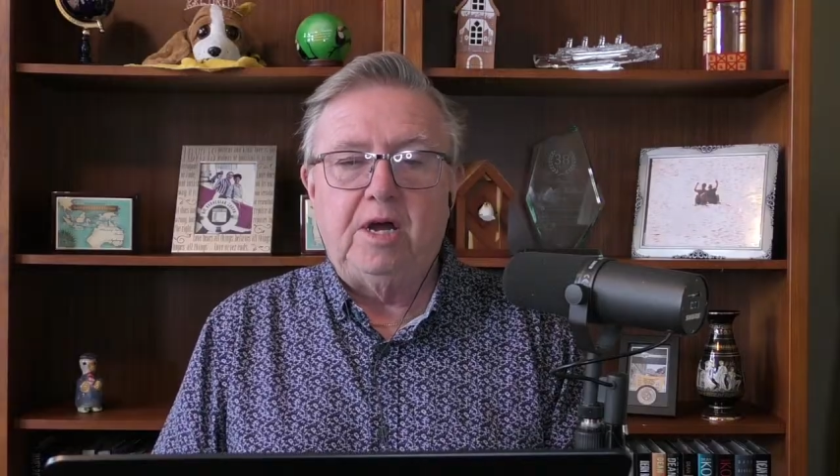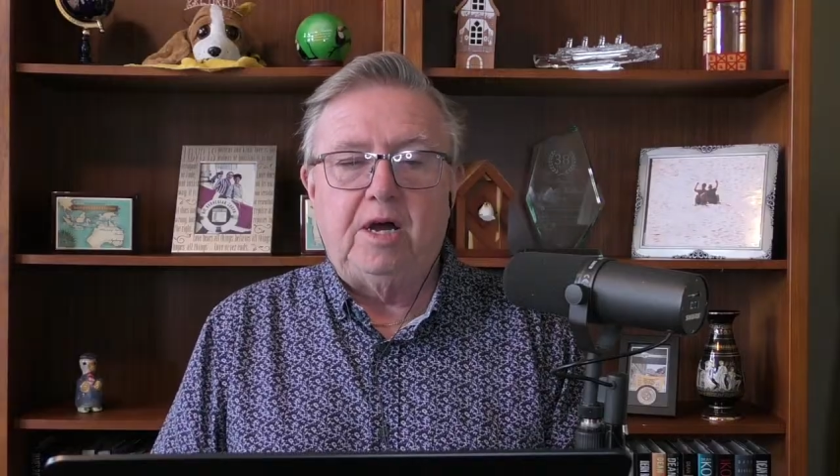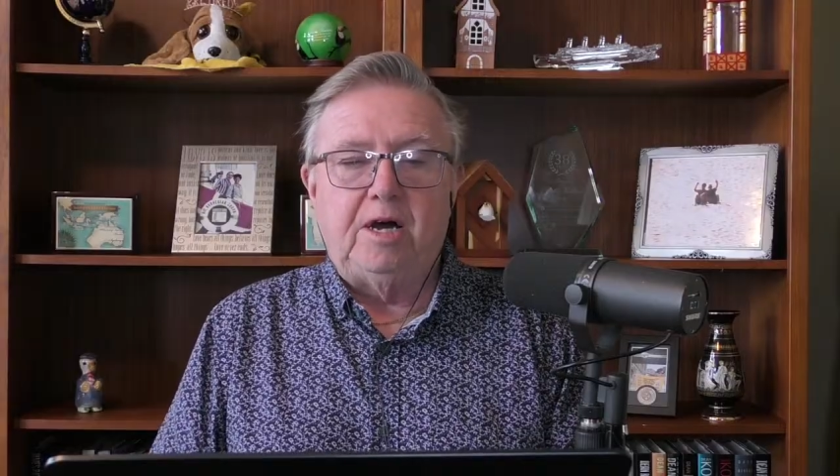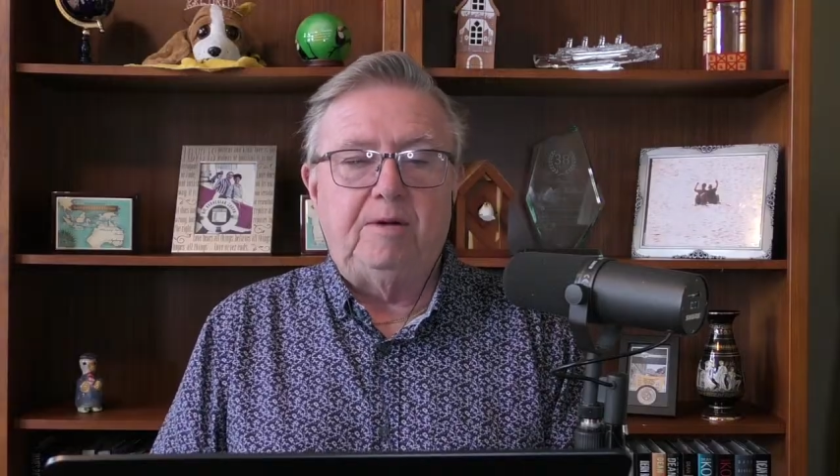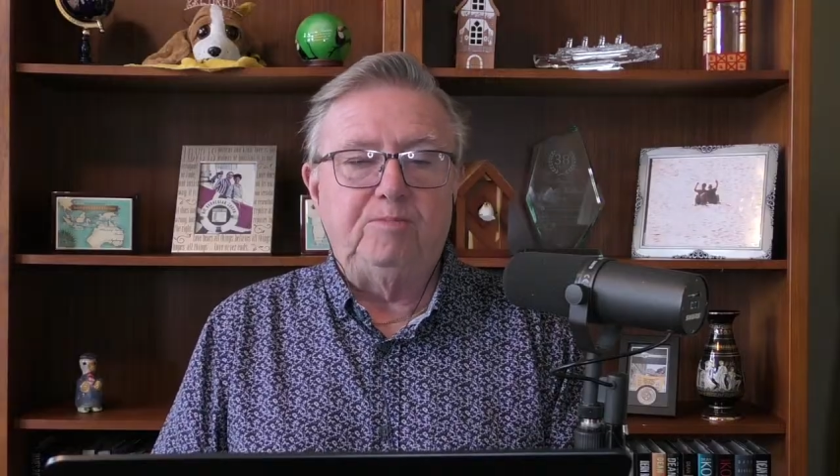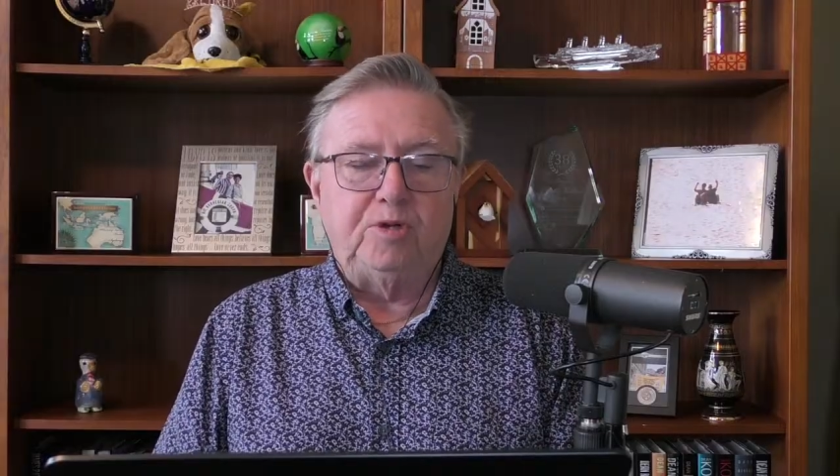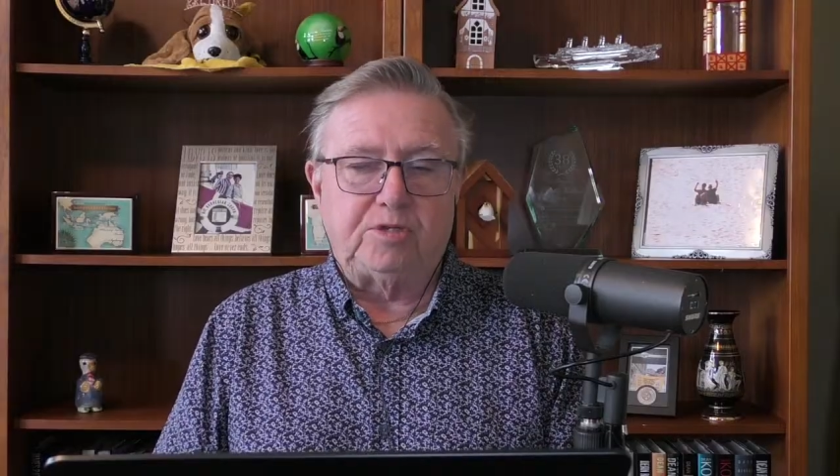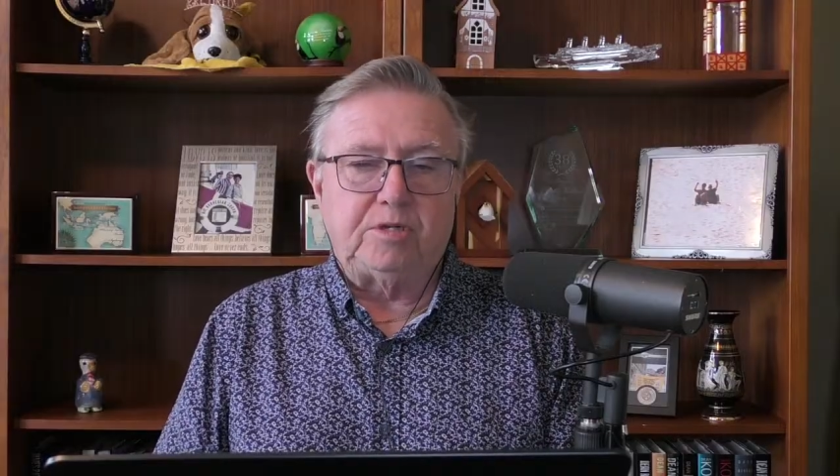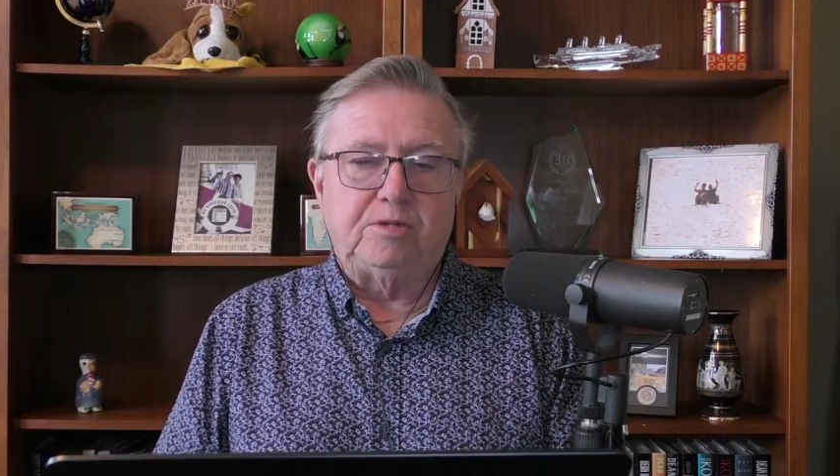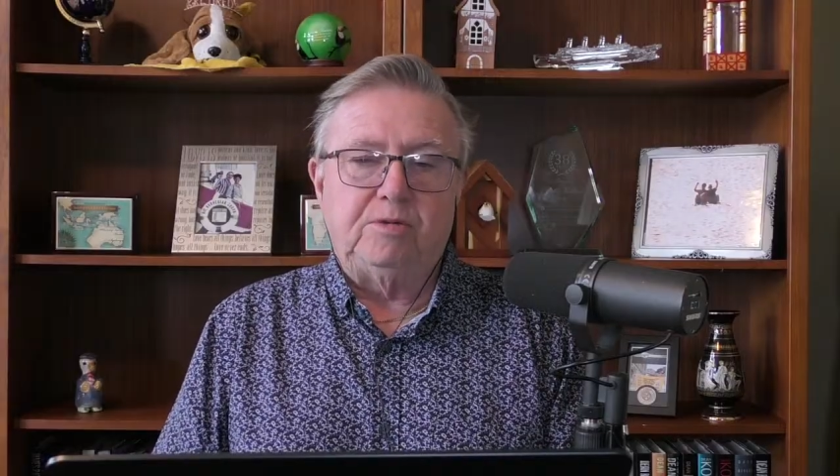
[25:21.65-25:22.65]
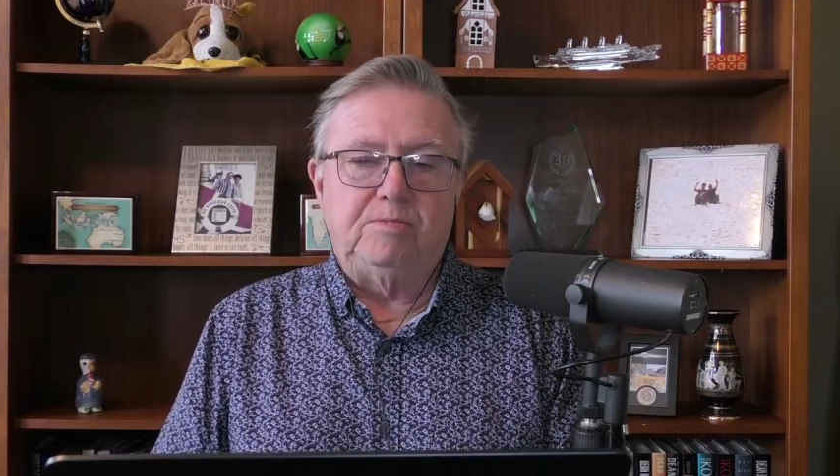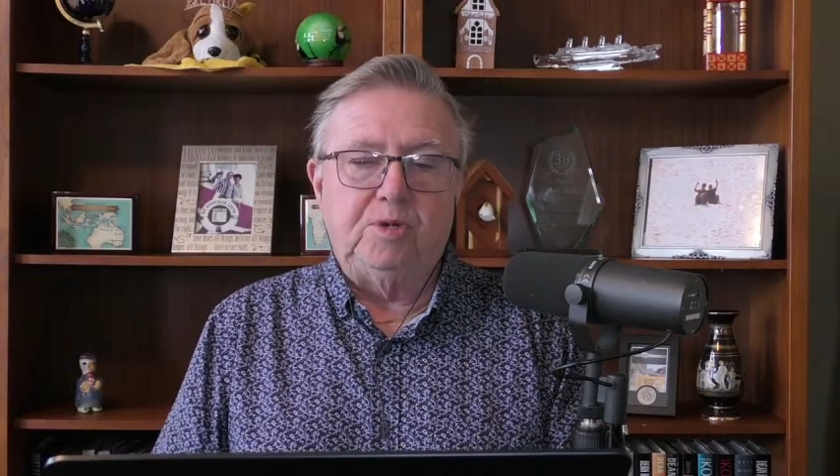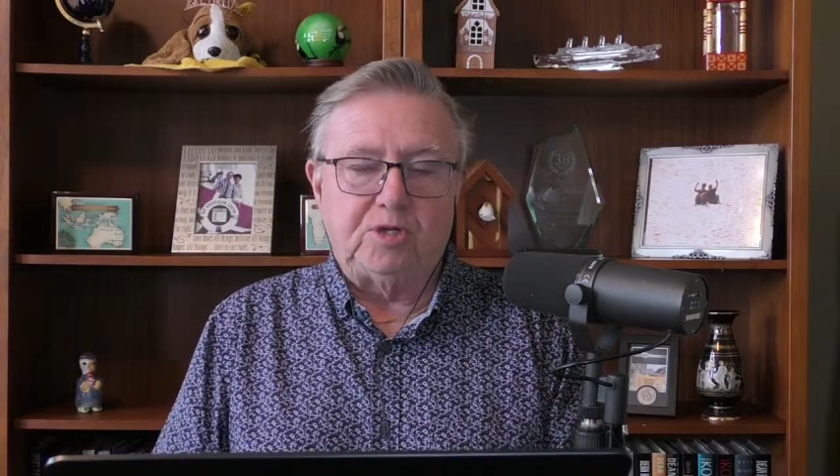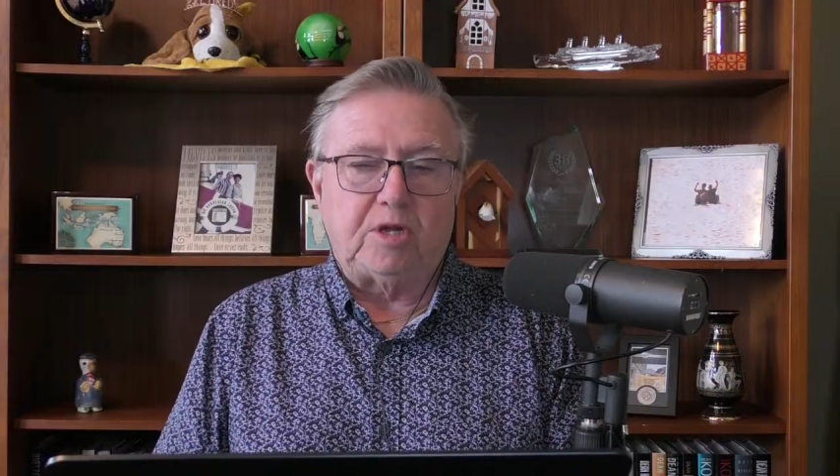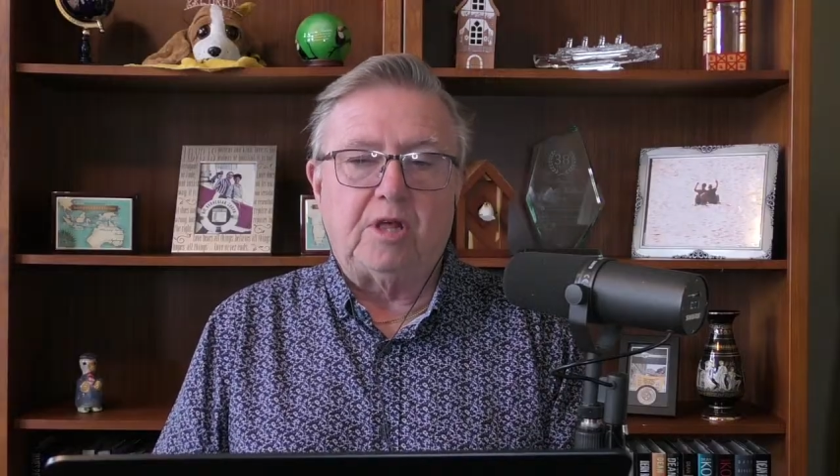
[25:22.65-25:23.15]

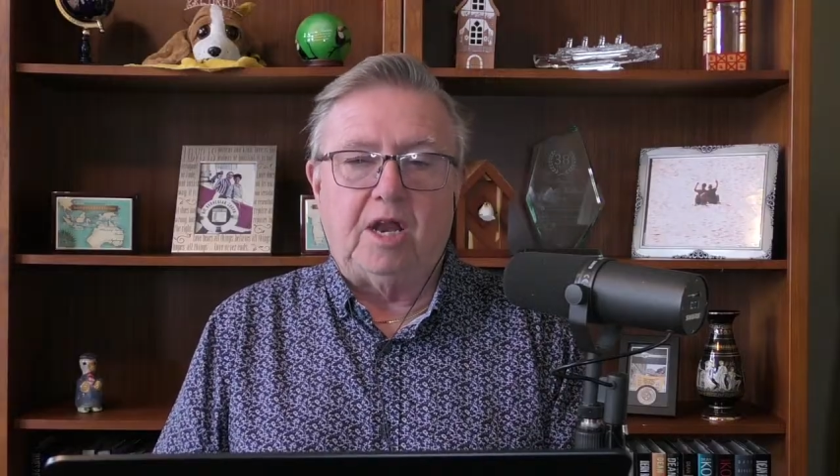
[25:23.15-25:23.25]
music that I